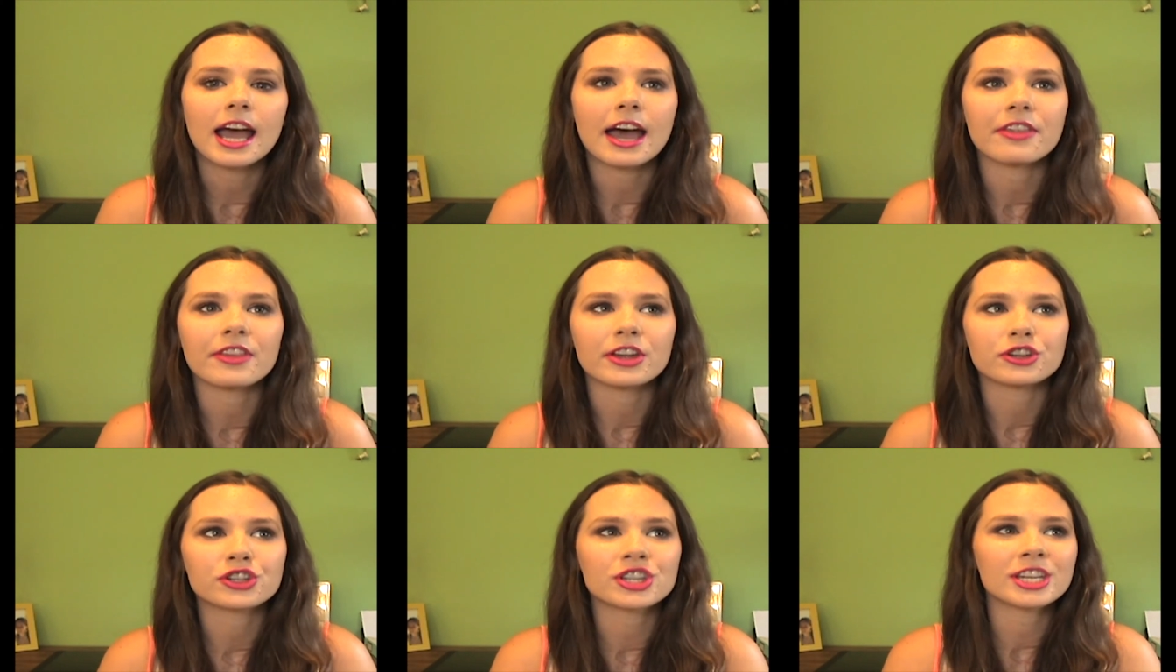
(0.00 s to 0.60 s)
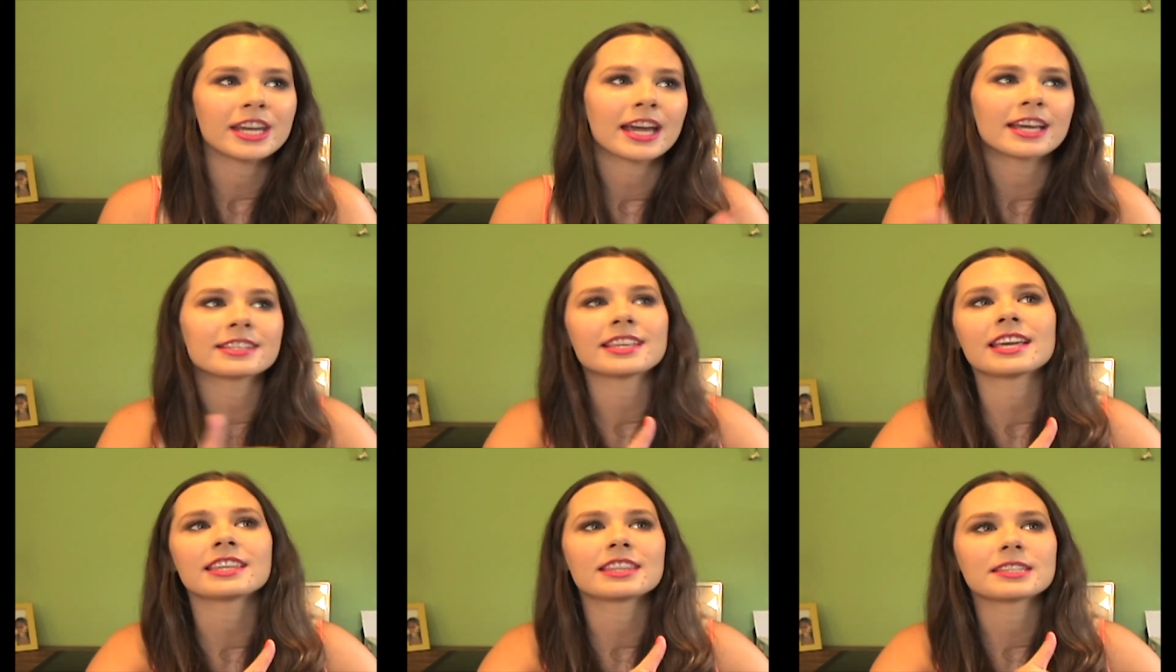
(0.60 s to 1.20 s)
and then she
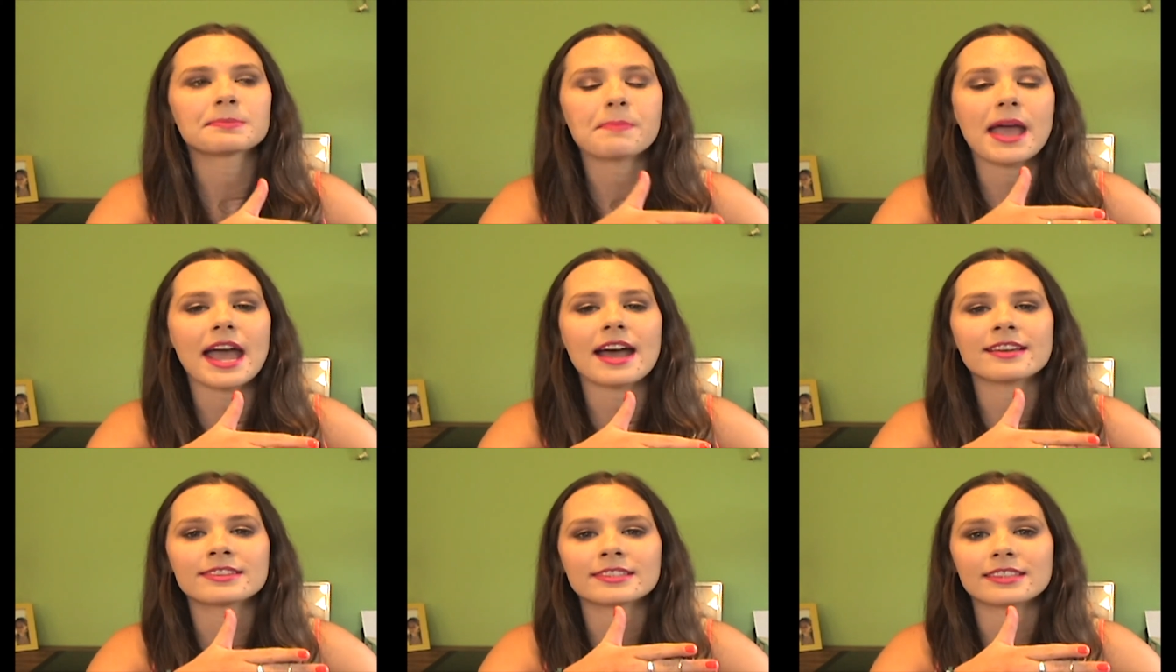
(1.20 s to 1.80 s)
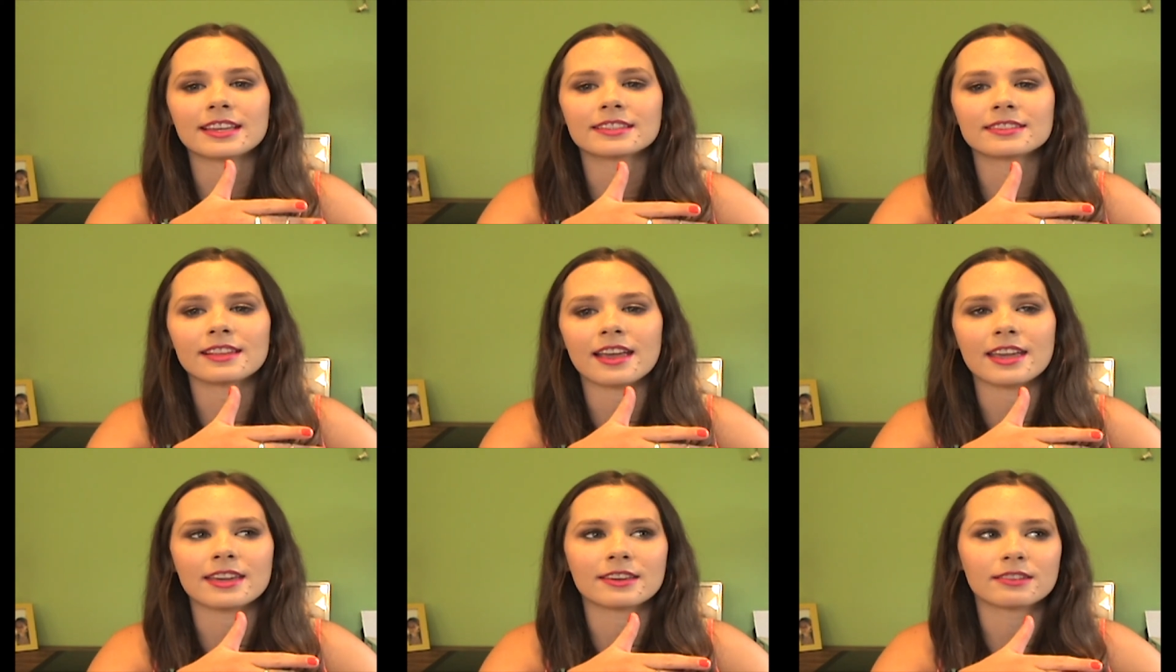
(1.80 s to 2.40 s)
has like this past that's
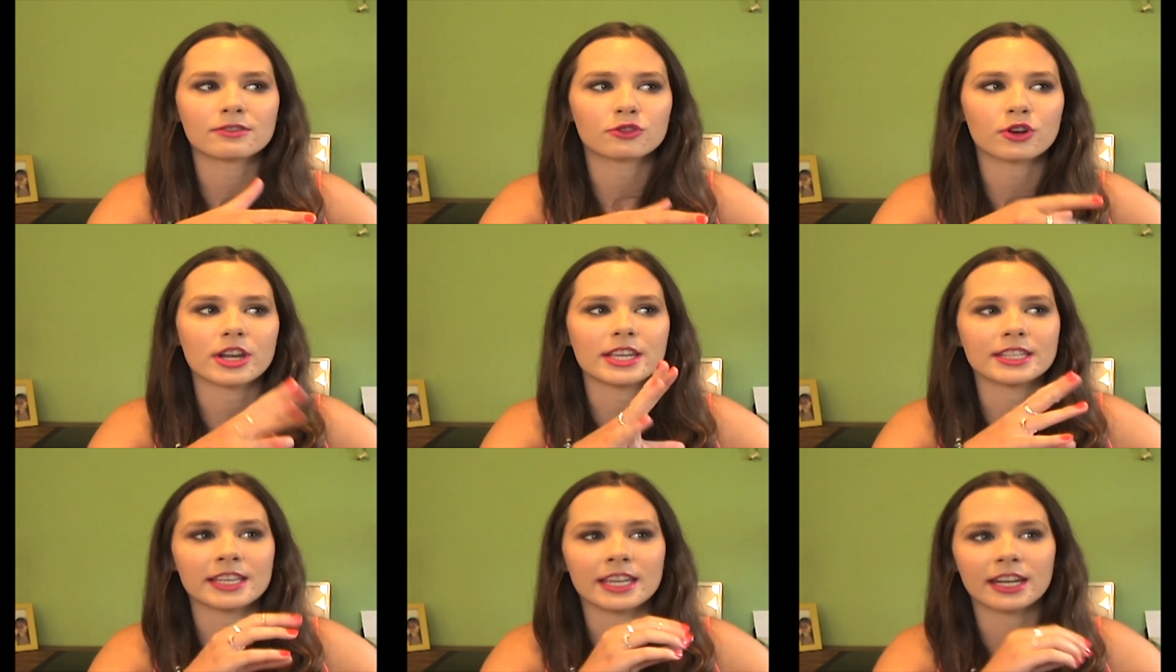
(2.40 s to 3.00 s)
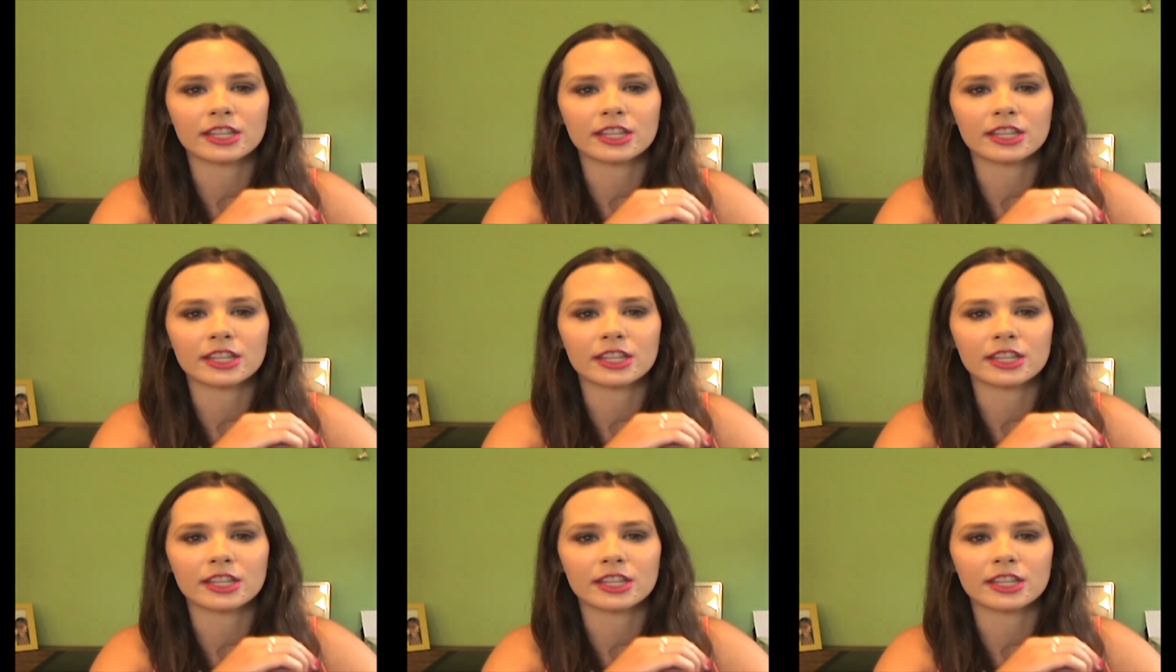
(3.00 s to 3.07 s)
like crazy,